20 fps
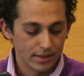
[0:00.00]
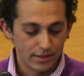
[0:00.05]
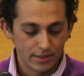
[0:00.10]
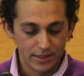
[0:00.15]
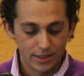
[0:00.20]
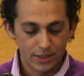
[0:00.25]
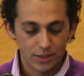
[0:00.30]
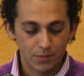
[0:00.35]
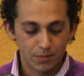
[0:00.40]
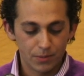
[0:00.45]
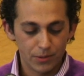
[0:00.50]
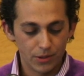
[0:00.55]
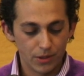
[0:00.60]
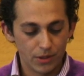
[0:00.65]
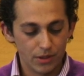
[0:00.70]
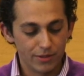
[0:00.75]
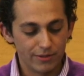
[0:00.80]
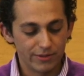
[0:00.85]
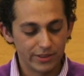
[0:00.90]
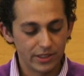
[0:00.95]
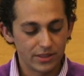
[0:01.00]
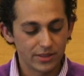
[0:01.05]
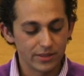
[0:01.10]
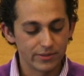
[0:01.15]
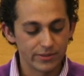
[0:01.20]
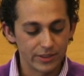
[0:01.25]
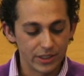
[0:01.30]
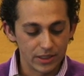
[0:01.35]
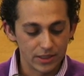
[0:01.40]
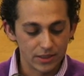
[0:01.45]
This put
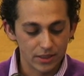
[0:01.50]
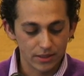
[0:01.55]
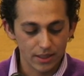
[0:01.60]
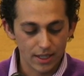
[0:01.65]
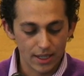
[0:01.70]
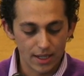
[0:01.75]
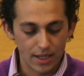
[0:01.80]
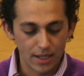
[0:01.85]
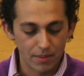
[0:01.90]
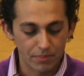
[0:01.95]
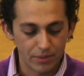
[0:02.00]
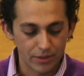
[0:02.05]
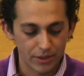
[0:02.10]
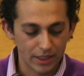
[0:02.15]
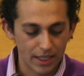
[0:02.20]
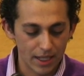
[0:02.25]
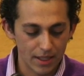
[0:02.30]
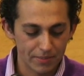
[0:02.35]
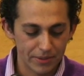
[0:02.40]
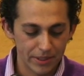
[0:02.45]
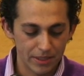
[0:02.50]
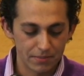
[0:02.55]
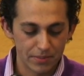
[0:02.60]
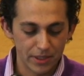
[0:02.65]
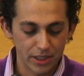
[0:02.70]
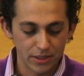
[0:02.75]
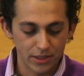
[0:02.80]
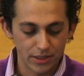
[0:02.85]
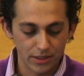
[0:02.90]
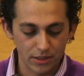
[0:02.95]
vis-a-vis per capita
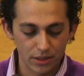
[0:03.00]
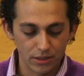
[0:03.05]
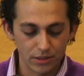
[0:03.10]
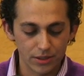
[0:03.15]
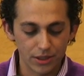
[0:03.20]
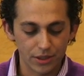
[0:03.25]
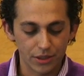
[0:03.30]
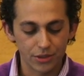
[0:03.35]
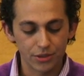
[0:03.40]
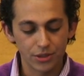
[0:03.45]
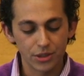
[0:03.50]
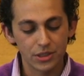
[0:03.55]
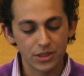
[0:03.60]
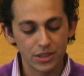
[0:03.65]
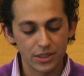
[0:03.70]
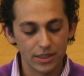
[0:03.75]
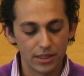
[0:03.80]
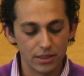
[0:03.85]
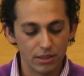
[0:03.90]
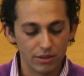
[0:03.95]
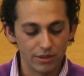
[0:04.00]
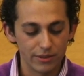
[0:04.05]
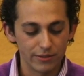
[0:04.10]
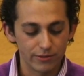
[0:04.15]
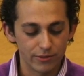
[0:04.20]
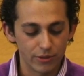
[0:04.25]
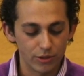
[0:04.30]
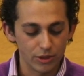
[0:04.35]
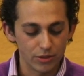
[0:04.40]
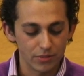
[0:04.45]
budget on security and law
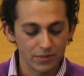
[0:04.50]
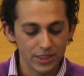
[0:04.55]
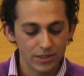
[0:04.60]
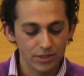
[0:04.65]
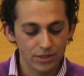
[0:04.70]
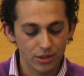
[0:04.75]
enforcement.